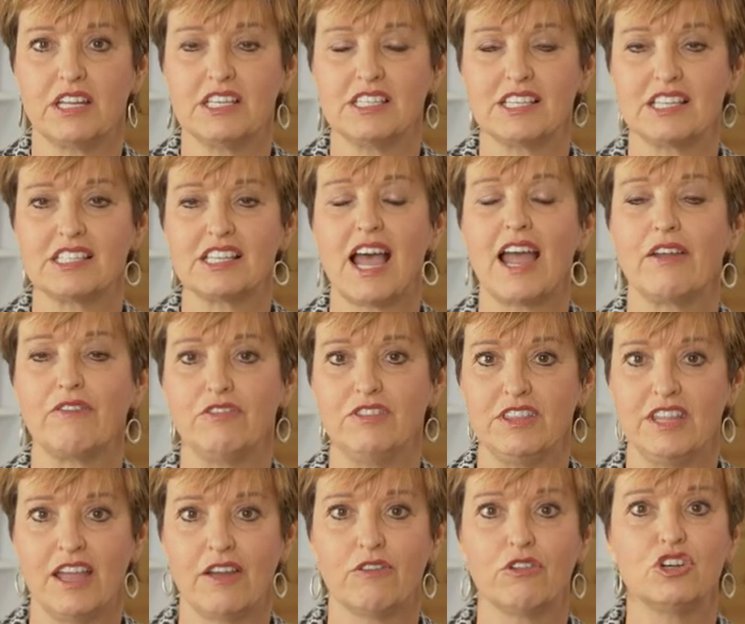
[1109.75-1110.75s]
He says, I've
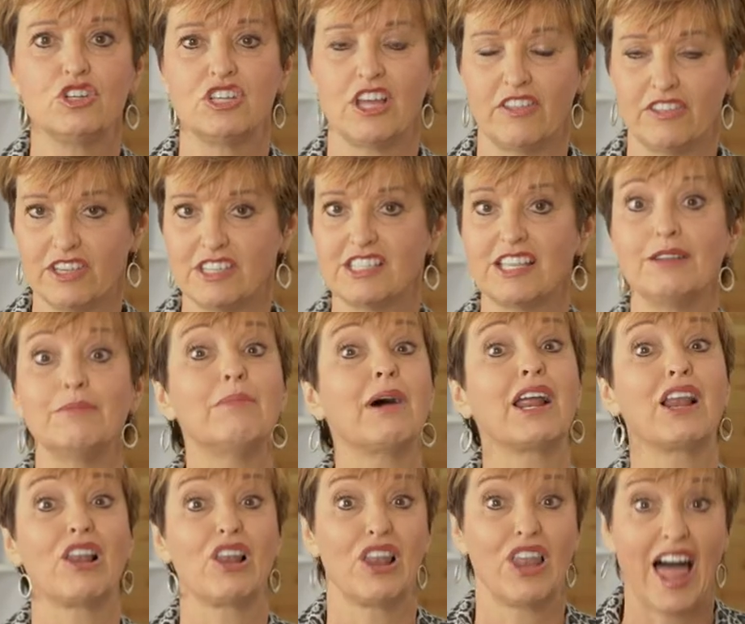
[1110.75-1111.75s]
never done this in
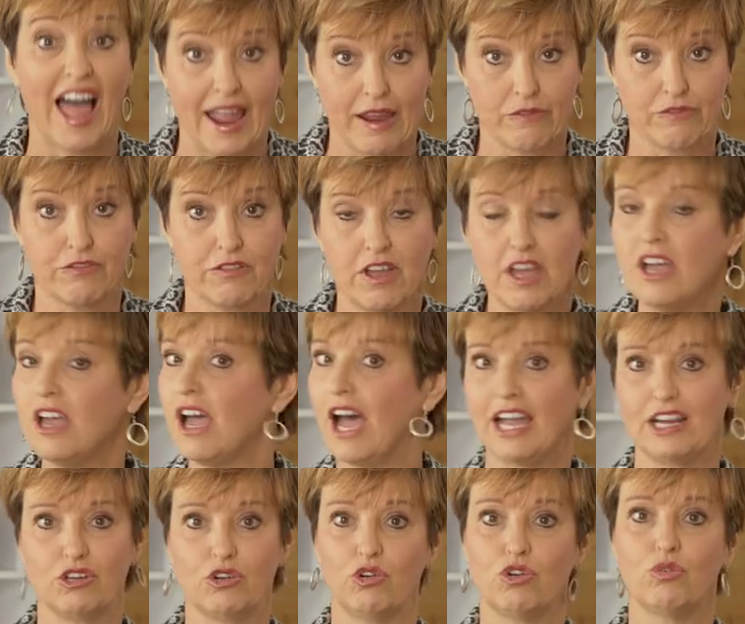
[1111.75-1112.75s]
my life.
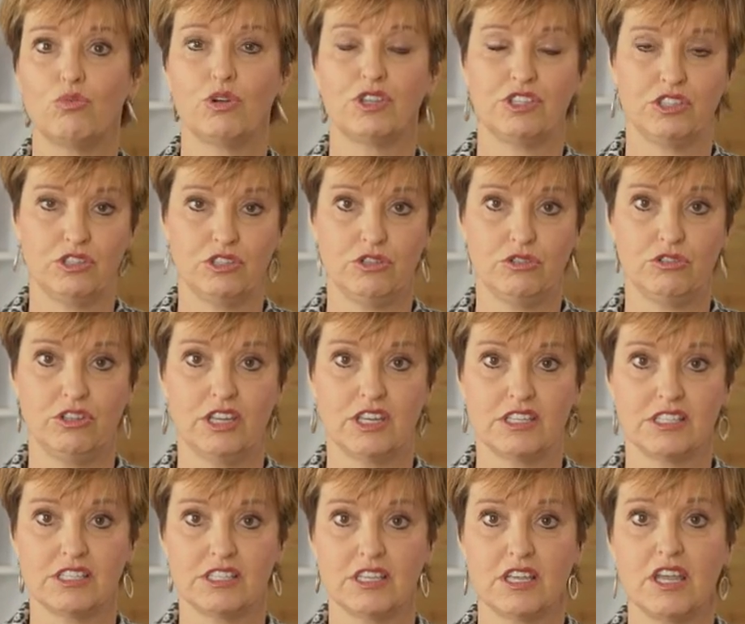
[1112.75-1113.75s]
I don't know what to do
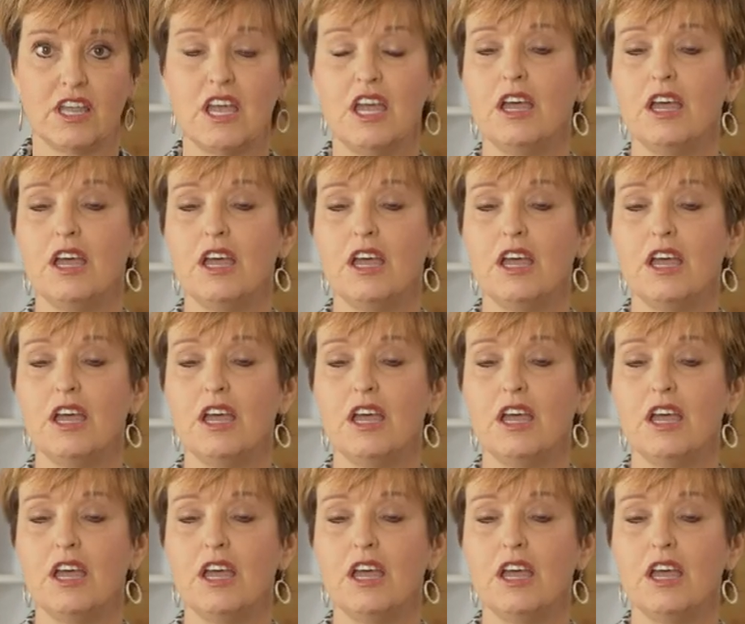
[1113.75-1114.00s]
this.